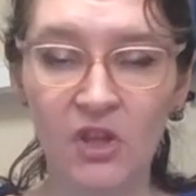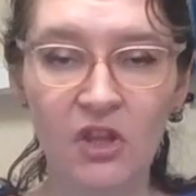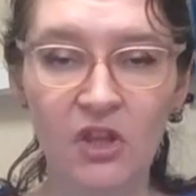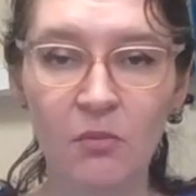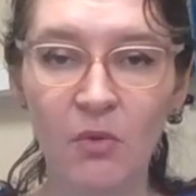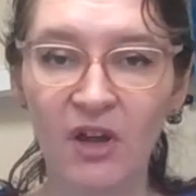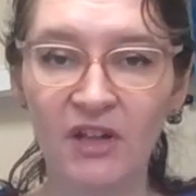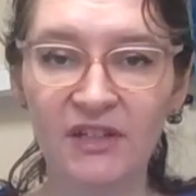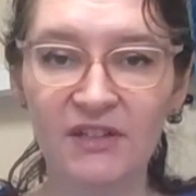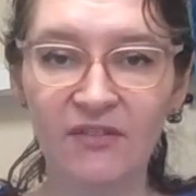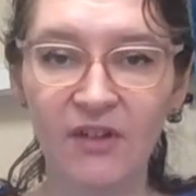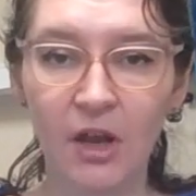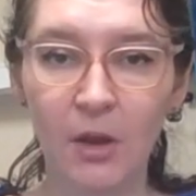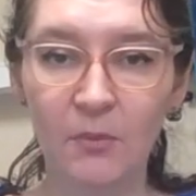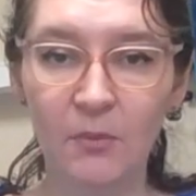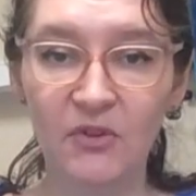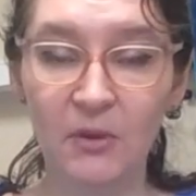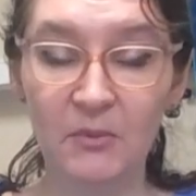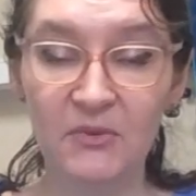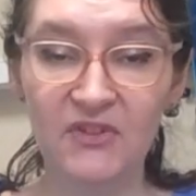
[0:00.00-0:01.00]
You might
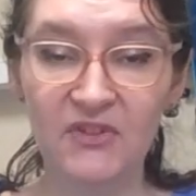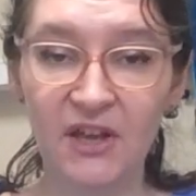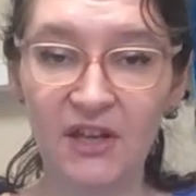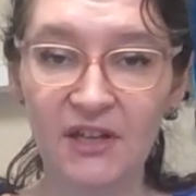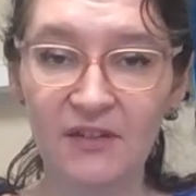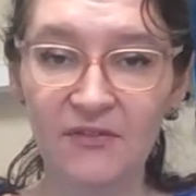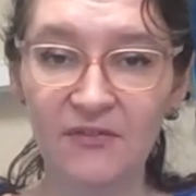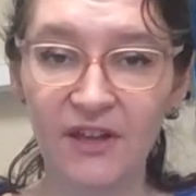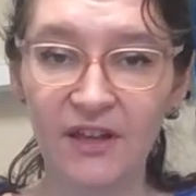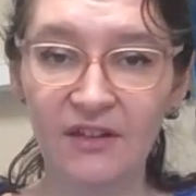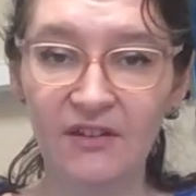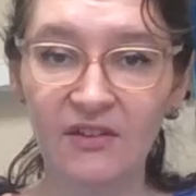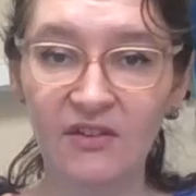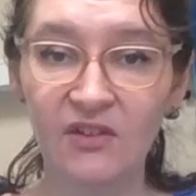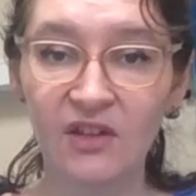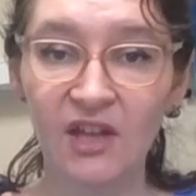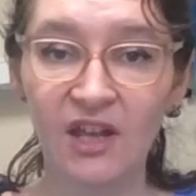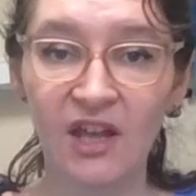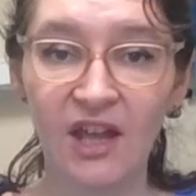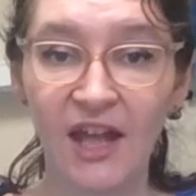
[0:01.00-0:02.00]
develop some side
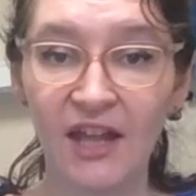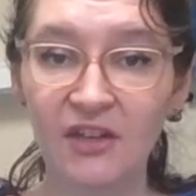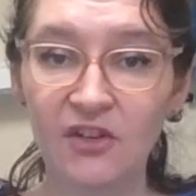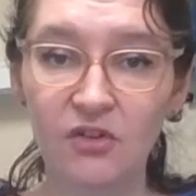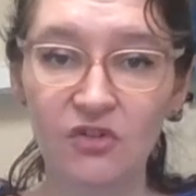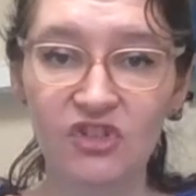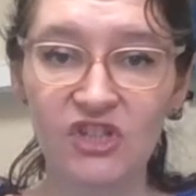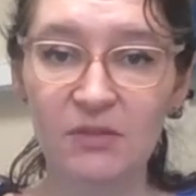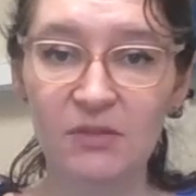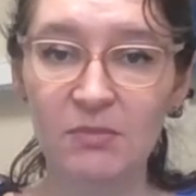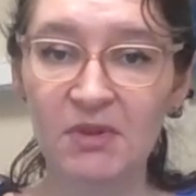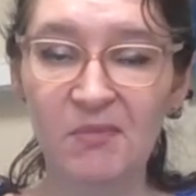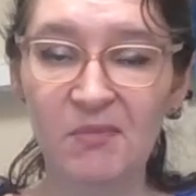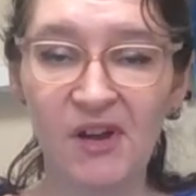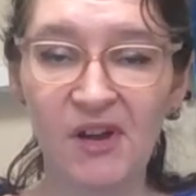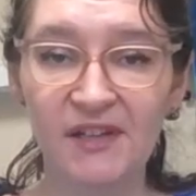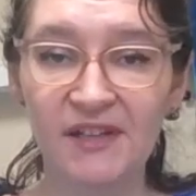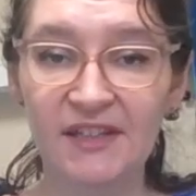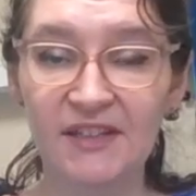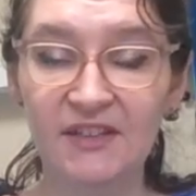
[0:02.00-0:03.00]
effects and your GP
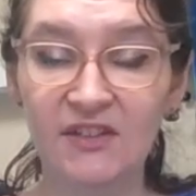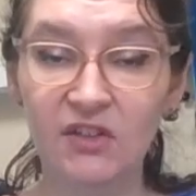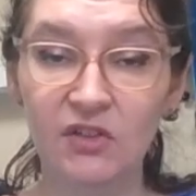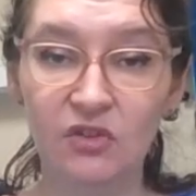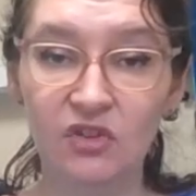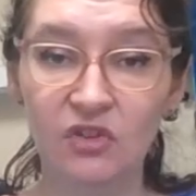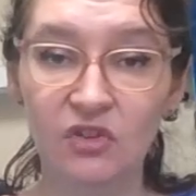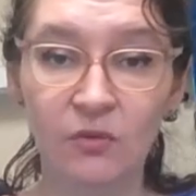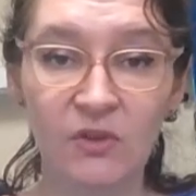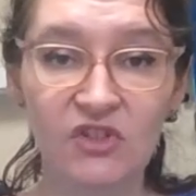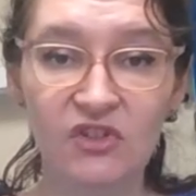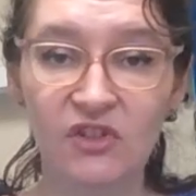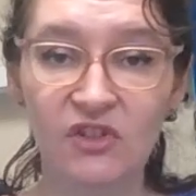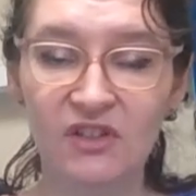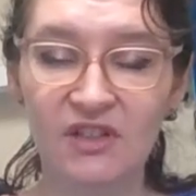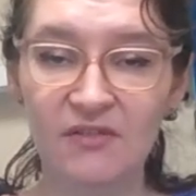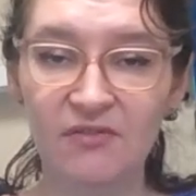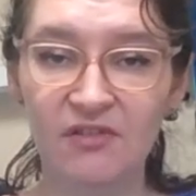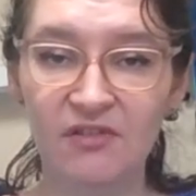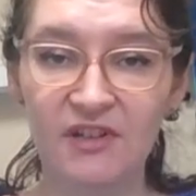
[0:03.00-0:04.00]
might need to switch to a
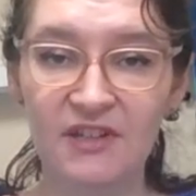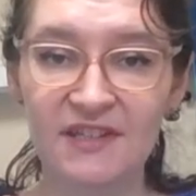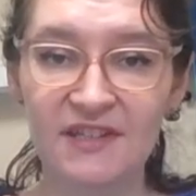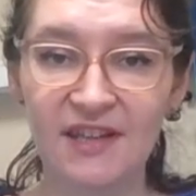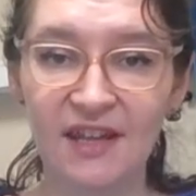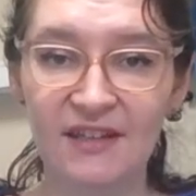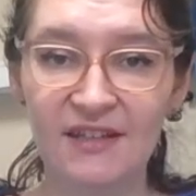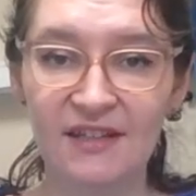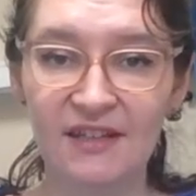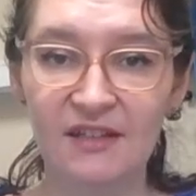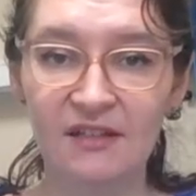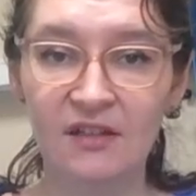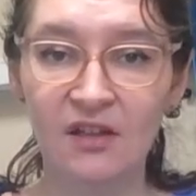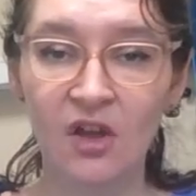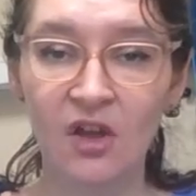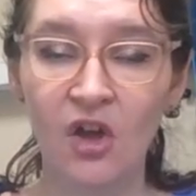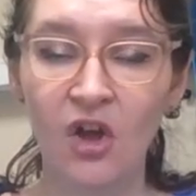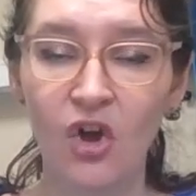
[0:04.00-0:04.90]
different statin